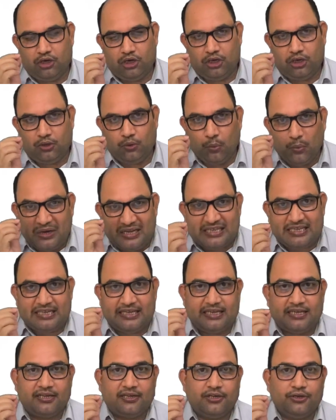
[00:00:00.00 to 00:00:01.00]

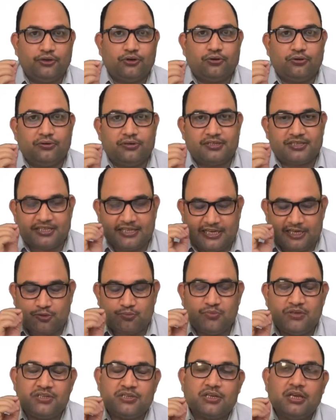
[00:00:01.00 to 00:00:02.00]
witty
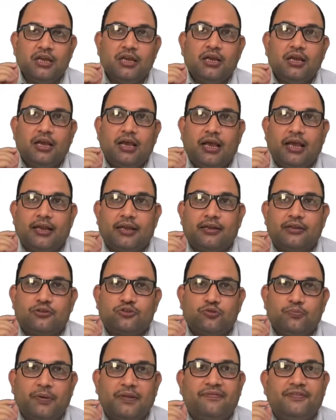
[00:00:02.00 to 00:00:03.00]
statement, and
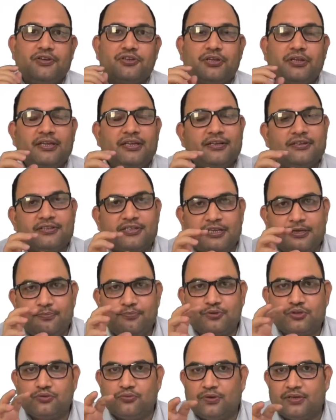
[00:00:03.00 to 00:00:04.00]
superficially it
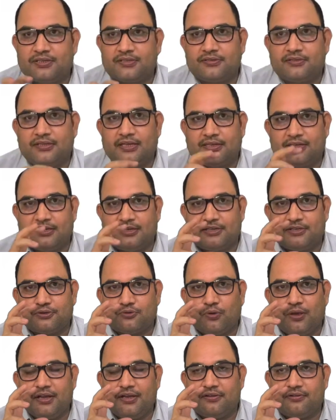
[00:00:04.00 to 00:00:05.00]
seems to us that it is
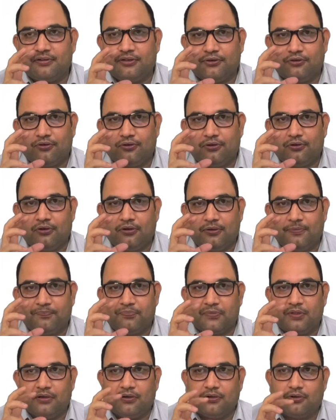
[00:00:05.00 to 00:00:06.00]
quite
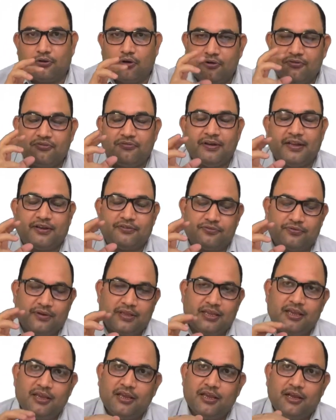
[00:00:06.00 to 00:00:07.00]

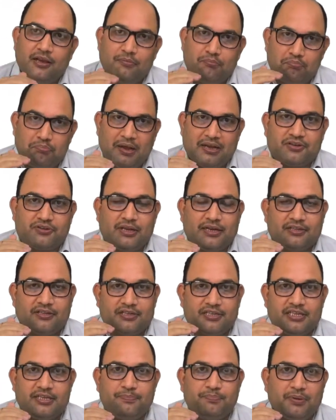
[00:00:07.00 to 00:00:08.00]
contradictory, but at the
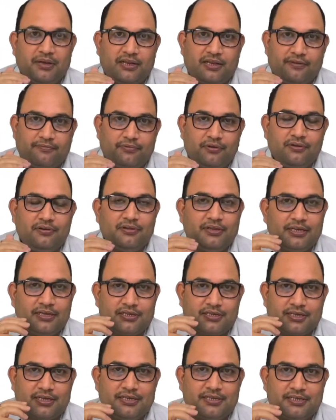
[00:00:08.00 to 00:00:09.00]
deeper level
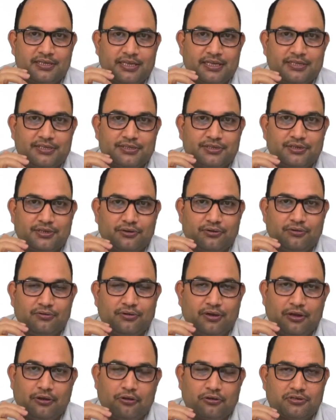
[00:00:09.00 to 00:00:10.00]
it contains a
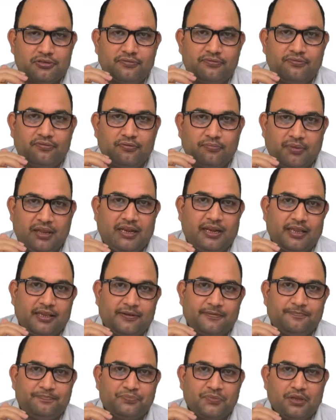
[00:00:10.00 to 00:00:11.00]
lot of meaning.
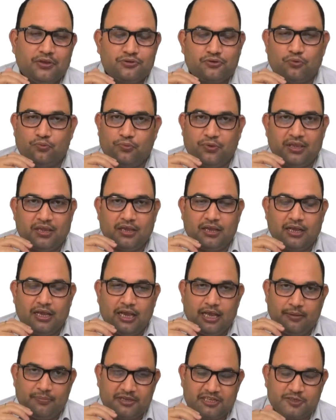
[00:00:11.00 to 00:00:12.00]
So
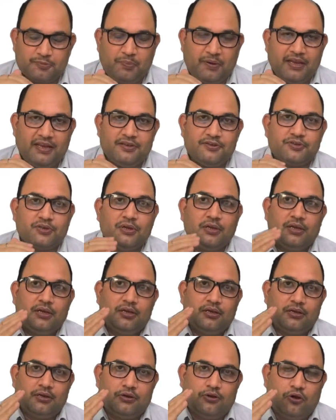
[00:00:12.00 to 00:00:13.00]
I have explained
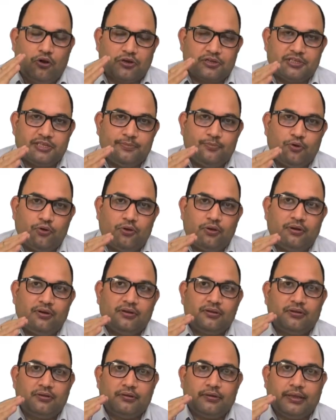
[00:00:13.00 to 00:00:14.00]

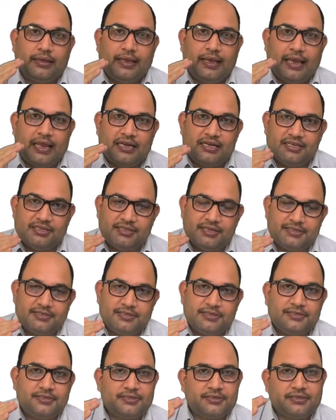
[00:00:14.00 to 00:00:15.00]
oxymoron,
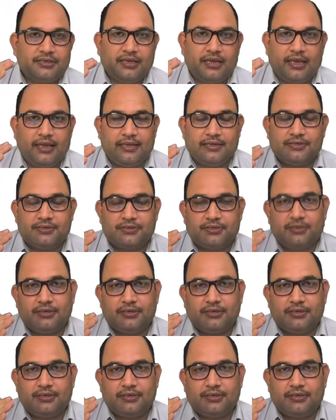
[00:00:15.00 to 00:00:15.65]
antithesis and